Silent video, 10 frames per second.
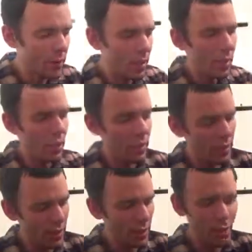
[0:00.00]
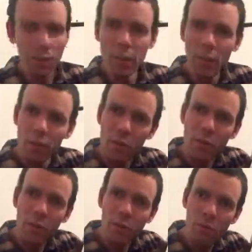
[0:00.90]
Here are the
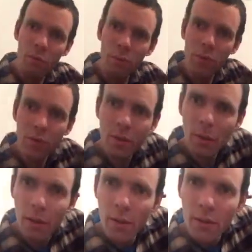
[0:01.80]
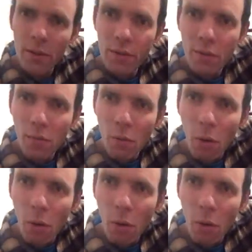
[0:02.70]
screw